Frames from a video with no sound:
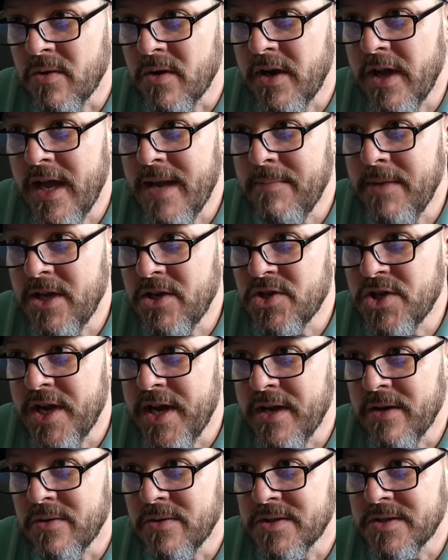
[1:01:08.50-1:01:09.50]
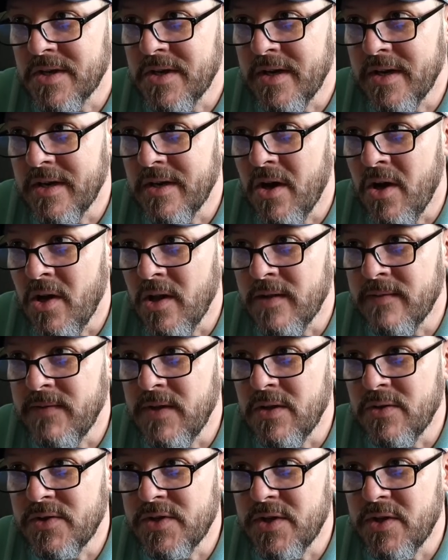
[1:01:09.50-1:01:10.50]
gaming channels on all of
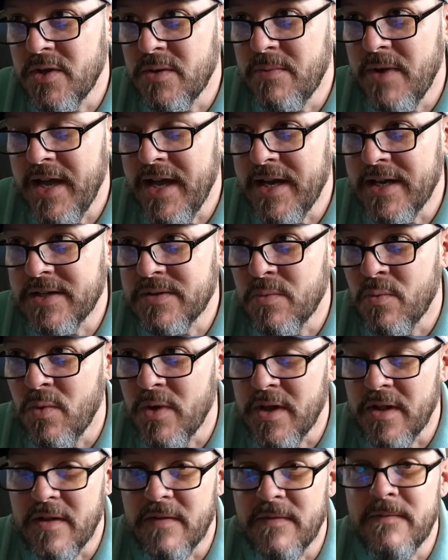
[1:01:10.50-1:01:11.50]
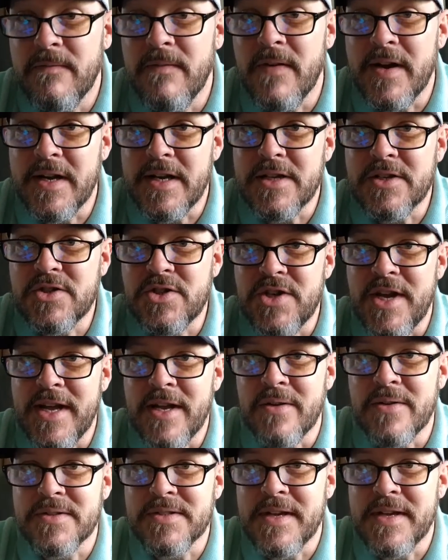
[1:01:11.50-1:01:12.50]
YouTube, and it's one of the funniest
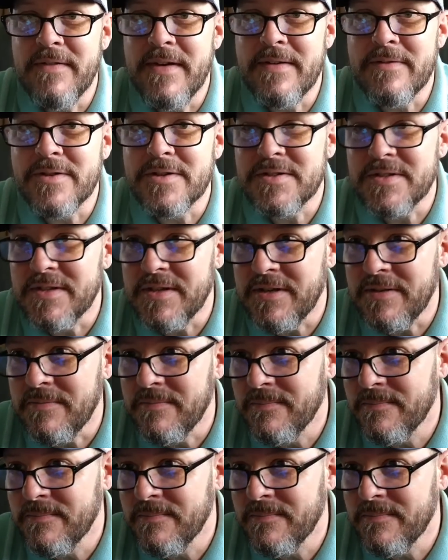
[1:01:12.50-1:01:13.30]
channels I've ever seen.